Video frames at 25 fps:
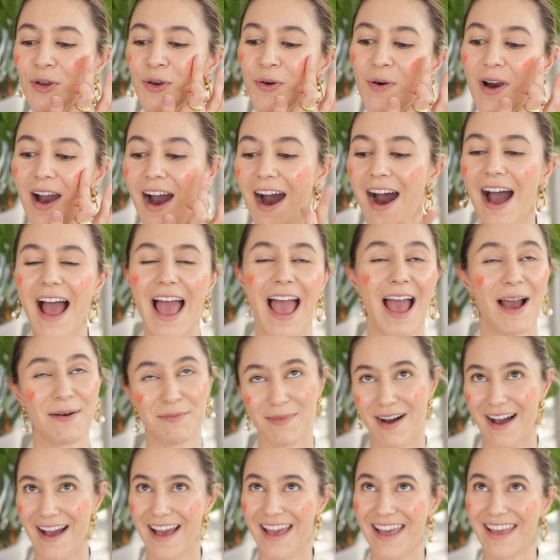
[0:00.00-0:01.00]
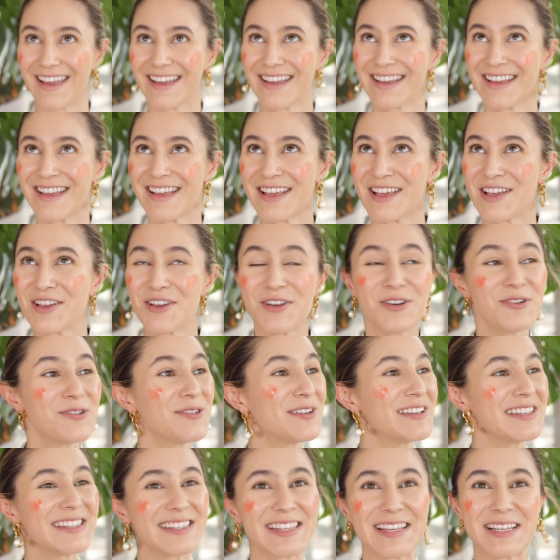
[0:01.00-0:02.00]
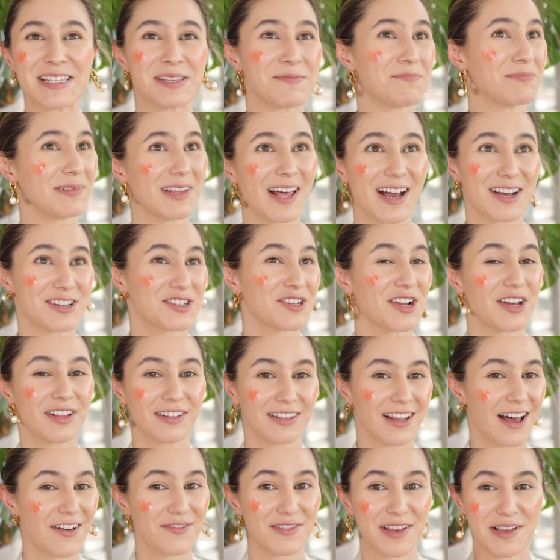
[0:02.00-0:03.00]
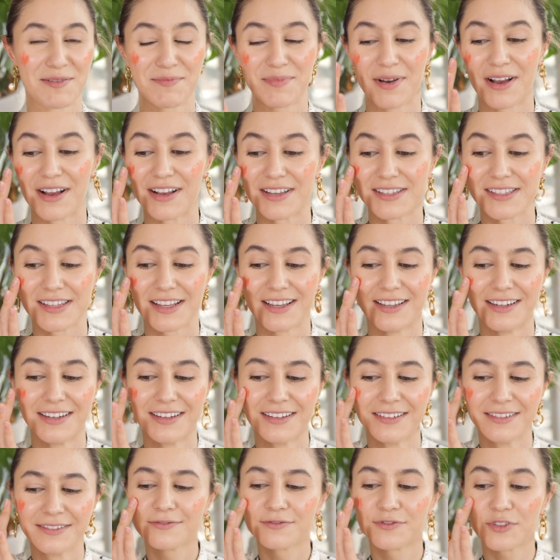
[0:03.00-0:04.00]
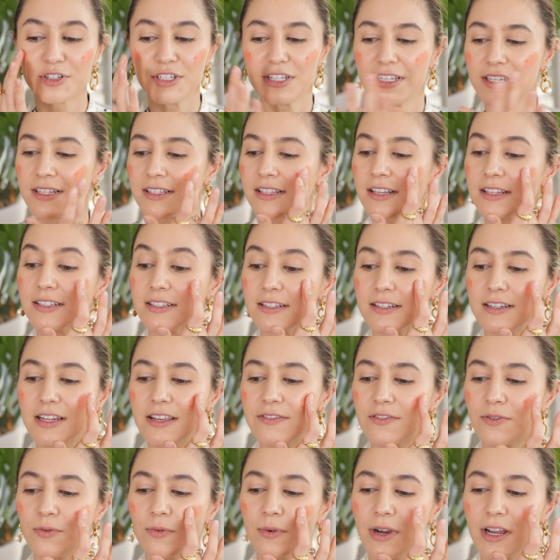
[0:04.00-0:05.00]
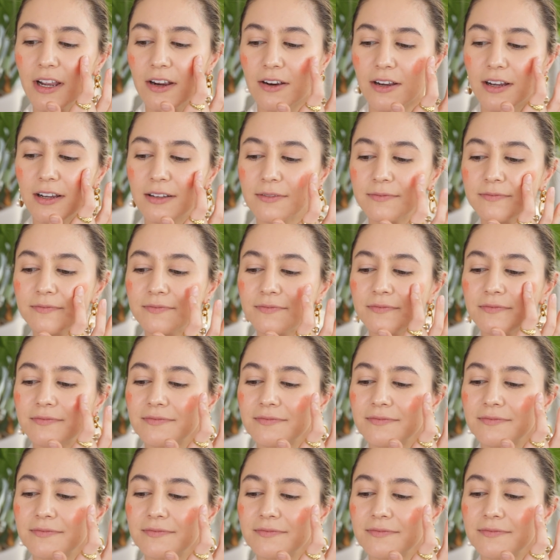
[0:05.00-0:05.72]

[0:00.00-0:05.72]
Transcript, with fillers: Who am I? Who is this blush loving person? For years, I didn't even wear it.